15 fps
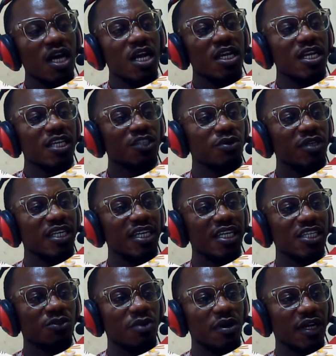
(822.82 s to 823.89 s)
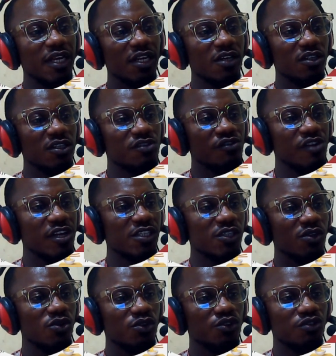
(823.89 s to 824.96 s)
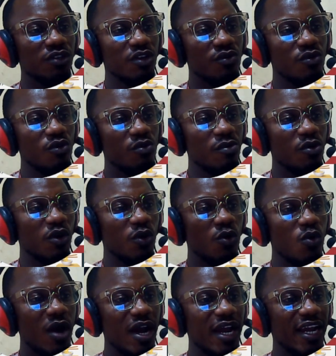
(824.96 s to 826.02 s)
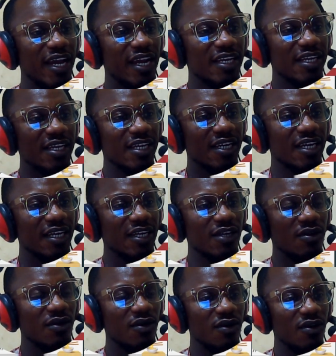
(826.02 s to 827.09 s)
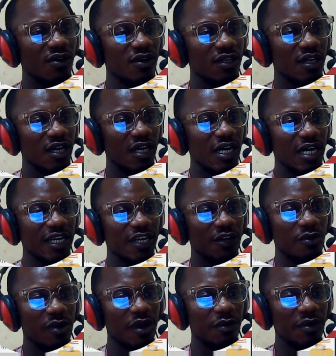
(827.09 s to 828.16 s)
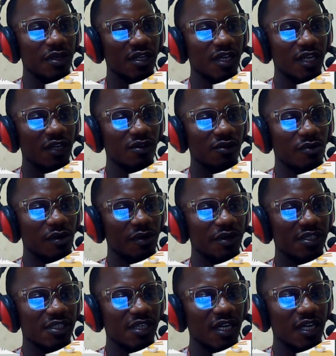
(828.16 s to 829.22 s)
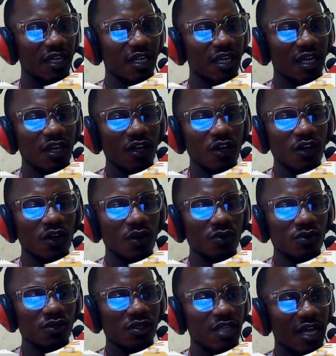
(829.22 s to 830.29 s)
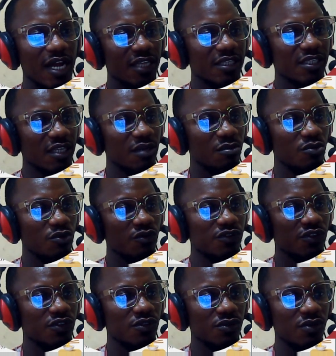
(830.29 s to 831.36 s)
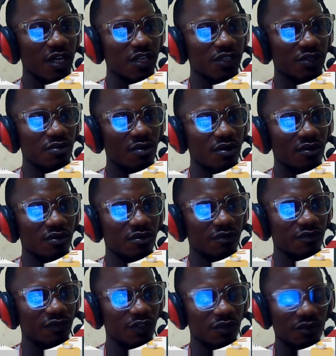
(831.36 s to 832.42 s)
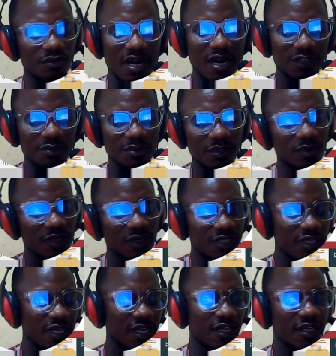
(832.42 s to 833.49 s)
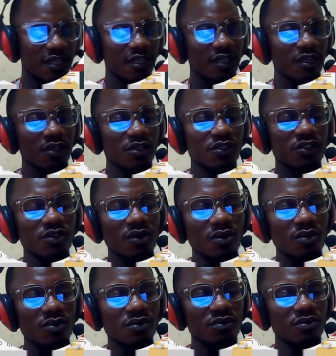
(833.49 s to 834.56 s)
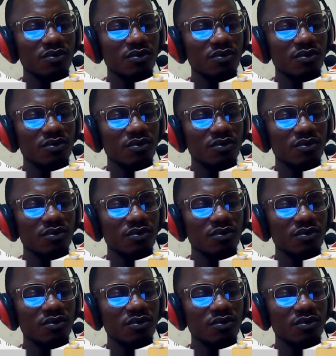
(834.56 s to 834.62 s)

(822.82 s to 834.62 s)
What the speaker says: Let's create the next query. Click on create, go through the room, go ahead and click on under the query, click on query design, close that and move to SQL view, backspace, what is there. So